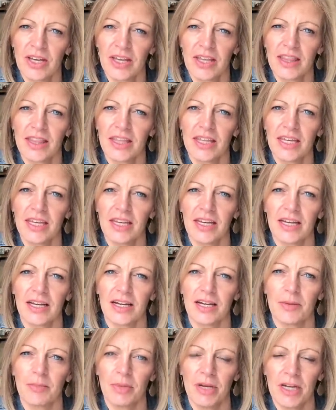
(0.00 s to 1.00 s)
the
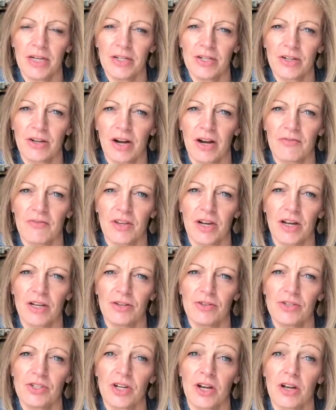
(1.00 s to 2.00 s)
um, pantograph that I
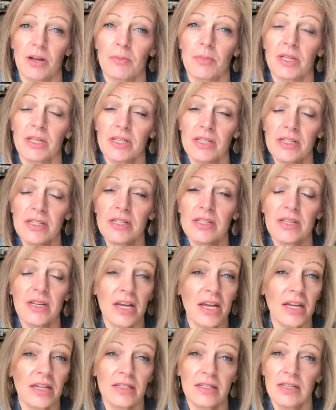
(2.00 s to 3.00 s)
used on it. But this is an
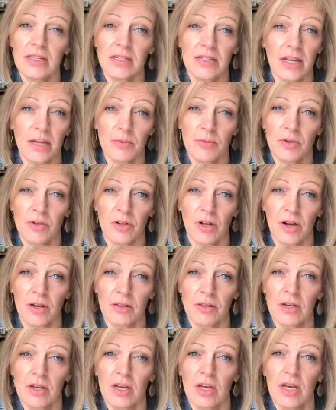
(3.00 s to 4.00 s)
antique tablecloth,
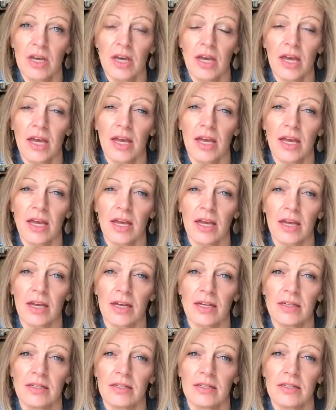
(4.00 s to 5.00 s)

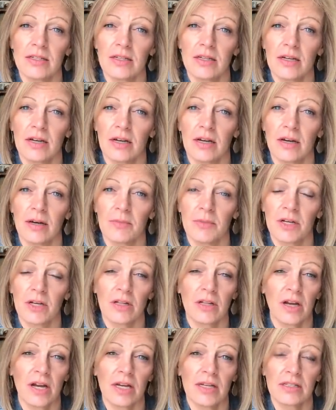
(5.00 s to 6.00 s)
and um, the
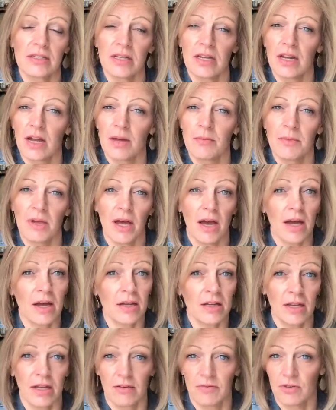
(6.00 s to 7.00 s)
client said, I'm
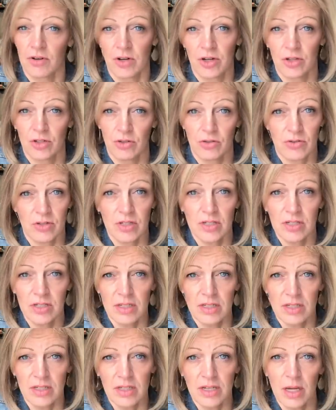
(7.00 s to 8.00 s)
not ever going to use this
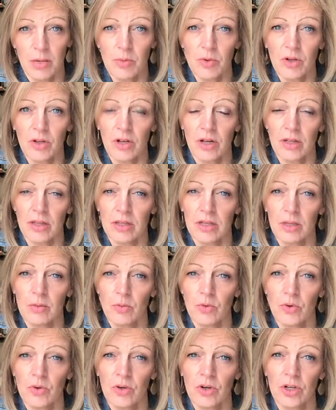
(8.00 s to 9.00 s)
as a tablecloth
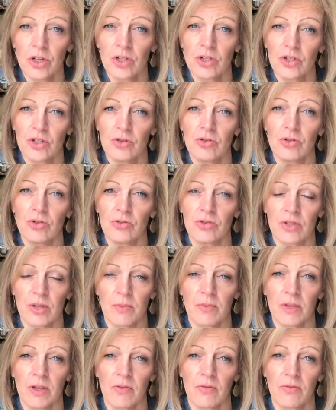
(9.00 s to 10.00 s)
anymore. Could you do
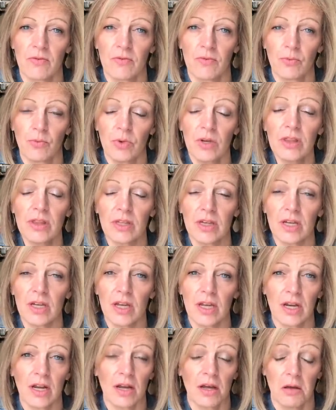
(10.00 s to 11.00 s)
something with it?
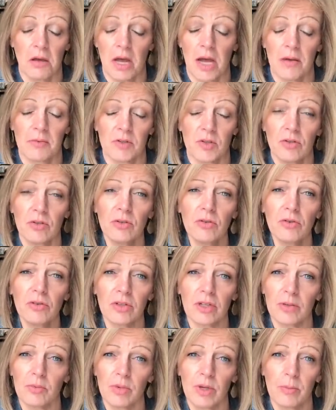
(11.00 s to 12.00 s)
And I,
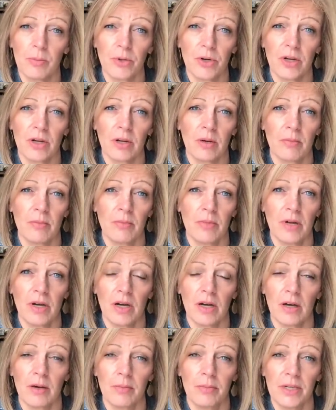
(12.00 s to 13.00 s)
absolutely. We put a
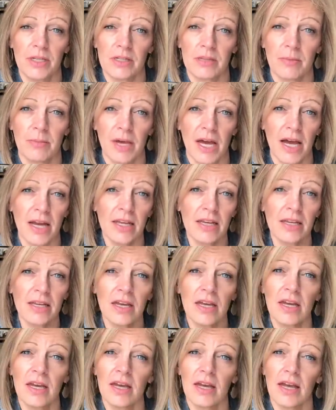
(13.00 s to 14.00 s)
um, piece of batting
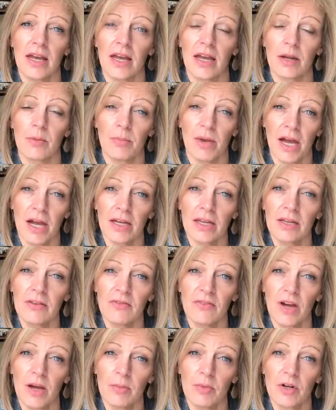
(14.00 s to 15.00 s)
and a backing
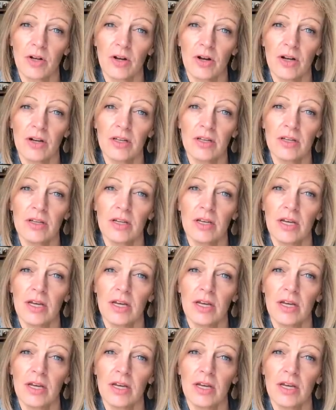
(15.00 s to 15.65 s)
fabric on it